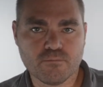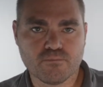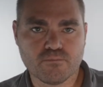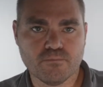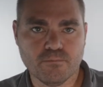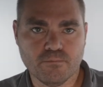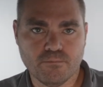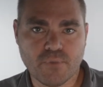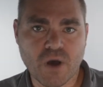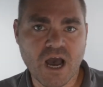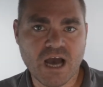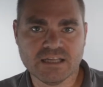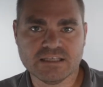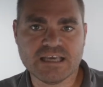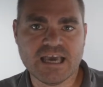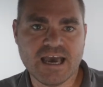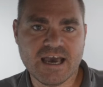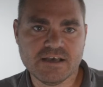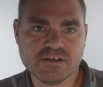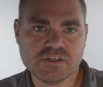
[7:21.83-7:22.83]

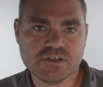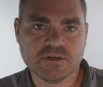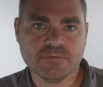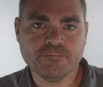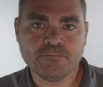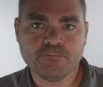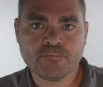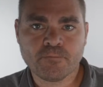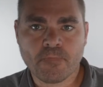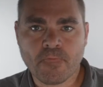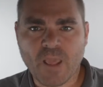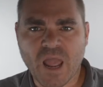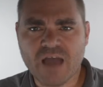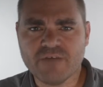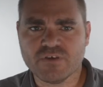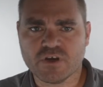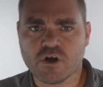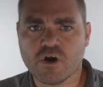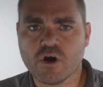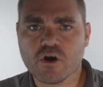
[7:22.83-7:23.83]
podcast. I have
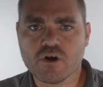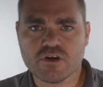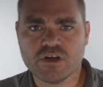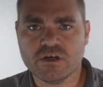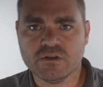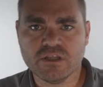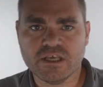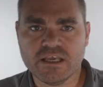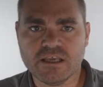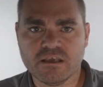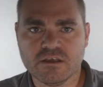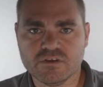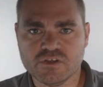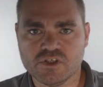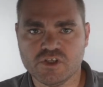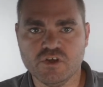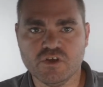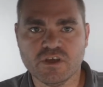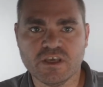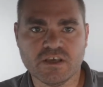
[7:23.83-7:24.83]
a card and a link
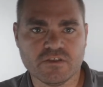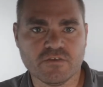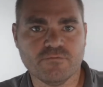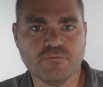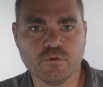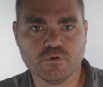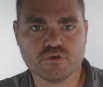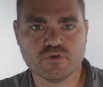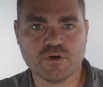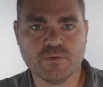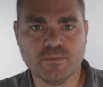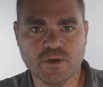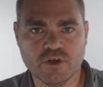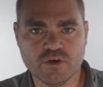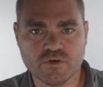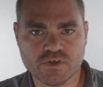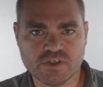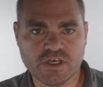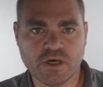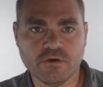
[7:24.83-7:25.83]
so you can get the full treatment
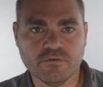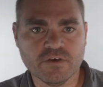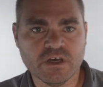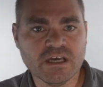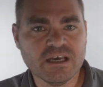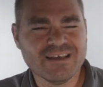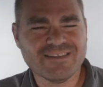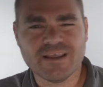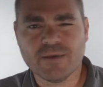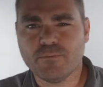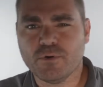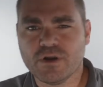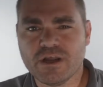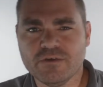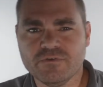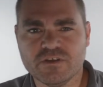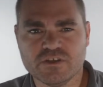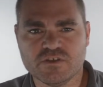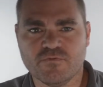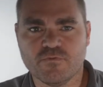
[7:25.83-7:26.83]
yourself. They put out
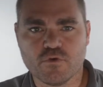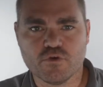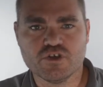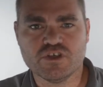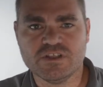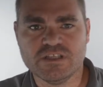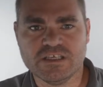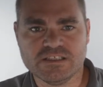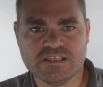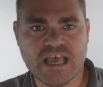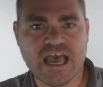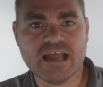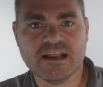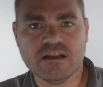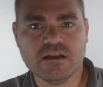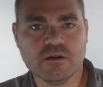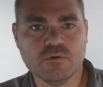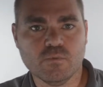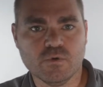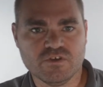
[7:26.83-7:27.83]
this version that's
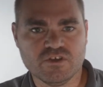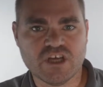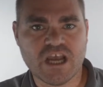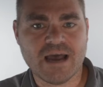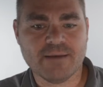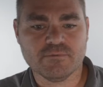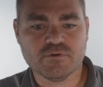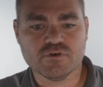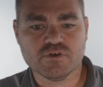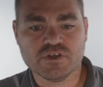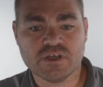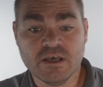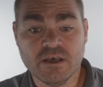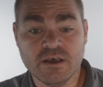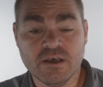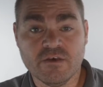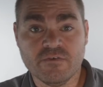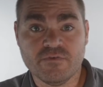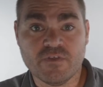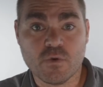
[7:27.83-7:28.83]
edited with chapters
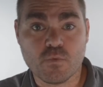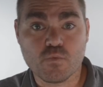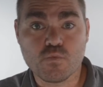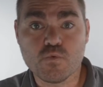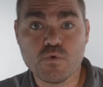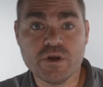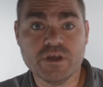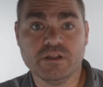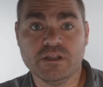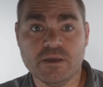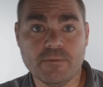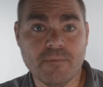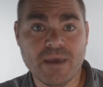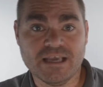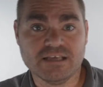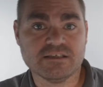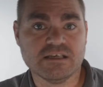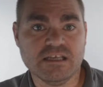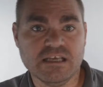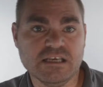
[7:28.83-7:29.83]
that really
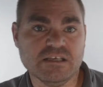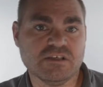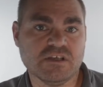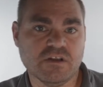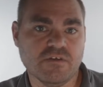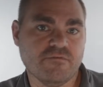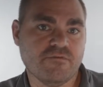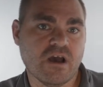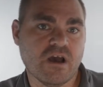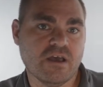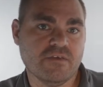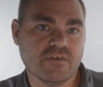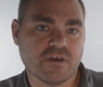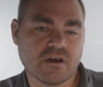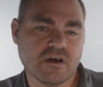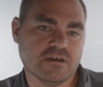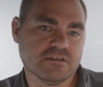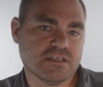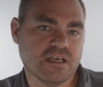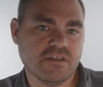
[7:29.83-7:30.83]
makes it easy to find the
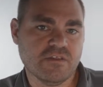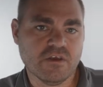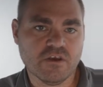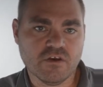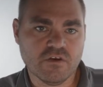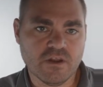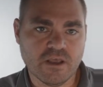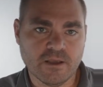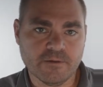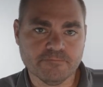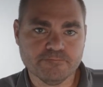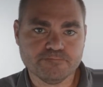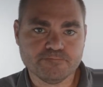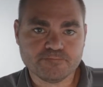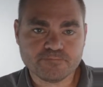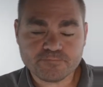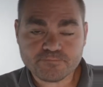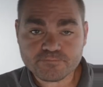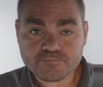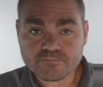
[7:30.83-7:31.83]
content that you need.
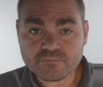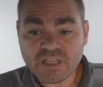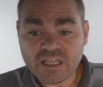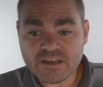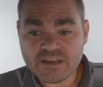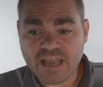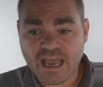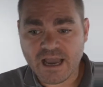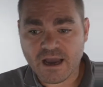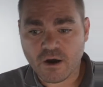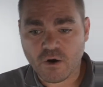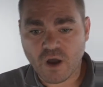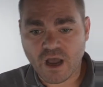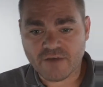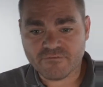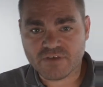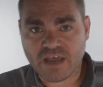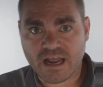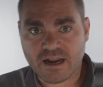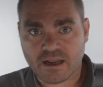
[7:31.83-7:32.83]
Now,
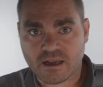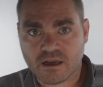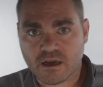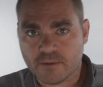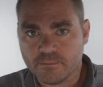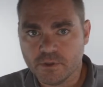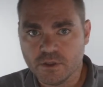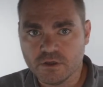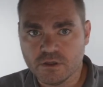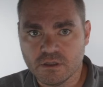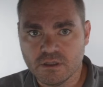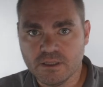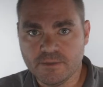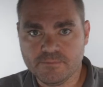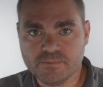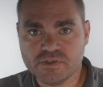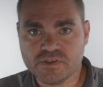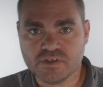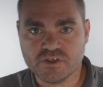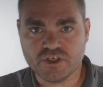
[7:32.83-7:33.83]
I've got a couple of
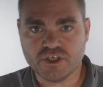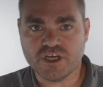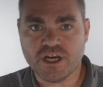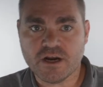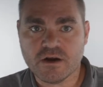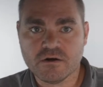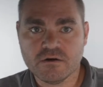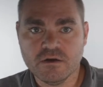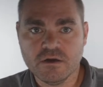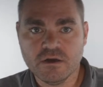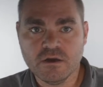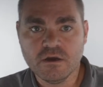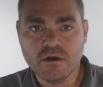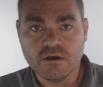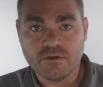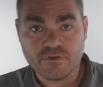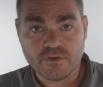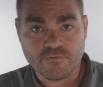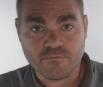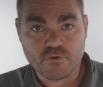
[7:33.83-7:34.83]
clips to share.
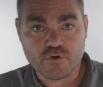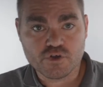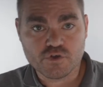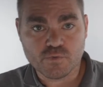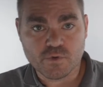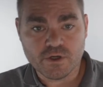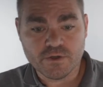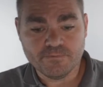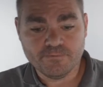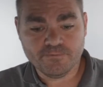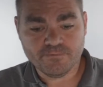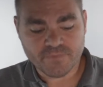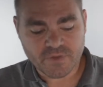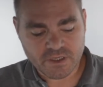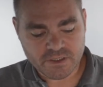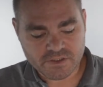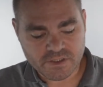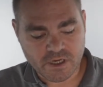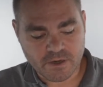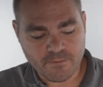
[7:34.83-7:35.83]
The first one
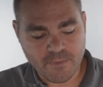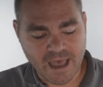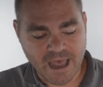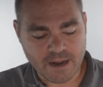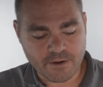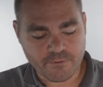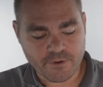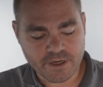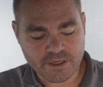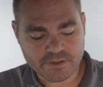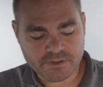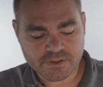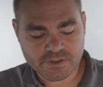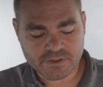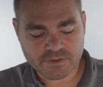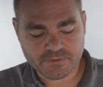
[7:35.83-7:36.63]
is on batteries.